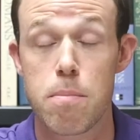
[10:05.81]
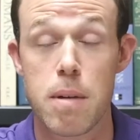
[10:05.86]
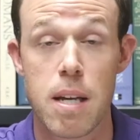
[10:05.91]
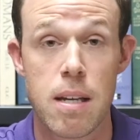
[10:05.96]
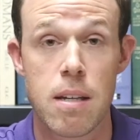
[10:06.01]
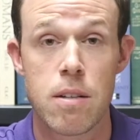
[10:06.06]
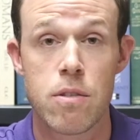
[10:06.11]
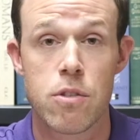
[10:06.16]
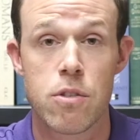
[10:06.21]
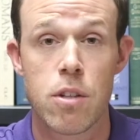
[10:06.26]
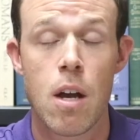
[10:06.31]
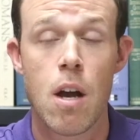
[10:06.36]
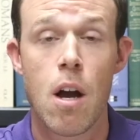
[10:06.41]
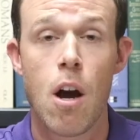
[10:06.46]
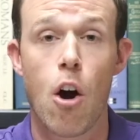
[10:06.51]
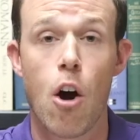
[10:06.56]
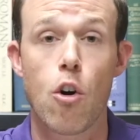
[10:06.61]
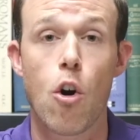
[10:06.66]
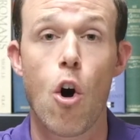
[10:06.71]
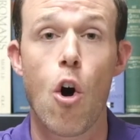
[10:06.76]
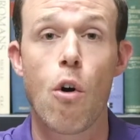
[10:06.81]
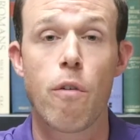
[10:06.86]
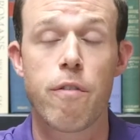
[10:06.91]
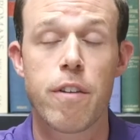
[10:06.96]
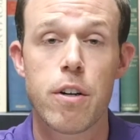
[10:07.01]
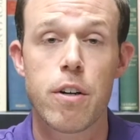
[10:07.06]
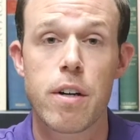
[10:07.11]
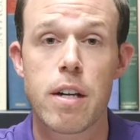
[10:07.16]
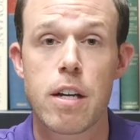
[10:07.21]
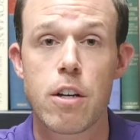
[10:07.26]
beans are all
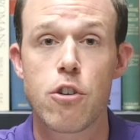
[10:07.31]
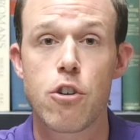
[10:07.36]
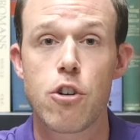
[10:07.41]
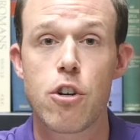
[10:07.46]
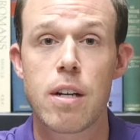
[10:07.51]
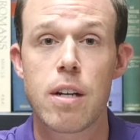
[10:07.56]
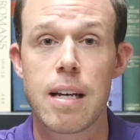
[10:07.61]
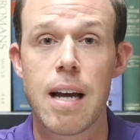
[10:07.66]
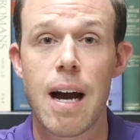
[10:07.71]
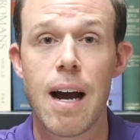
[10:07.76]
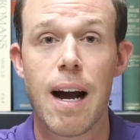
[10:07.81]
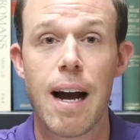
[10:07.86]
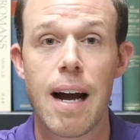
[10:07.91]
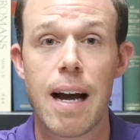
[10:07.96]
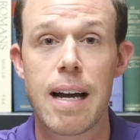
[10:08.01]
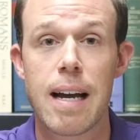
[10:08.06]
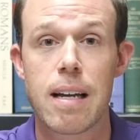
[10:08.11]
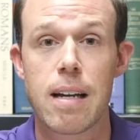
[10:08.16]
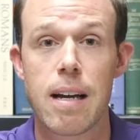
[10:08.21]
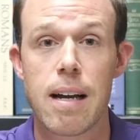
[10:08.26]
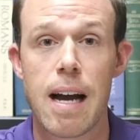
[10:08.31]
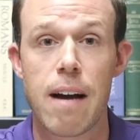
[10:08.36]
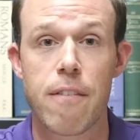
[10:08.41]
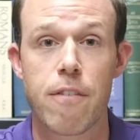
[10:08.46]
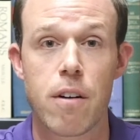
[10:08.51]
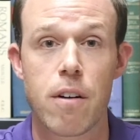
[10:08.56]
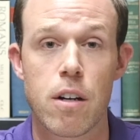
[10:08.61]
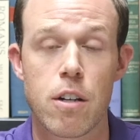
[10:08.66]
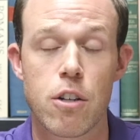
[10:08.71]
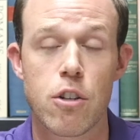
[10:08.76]
very good and
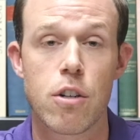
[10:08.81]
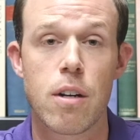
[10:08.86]
have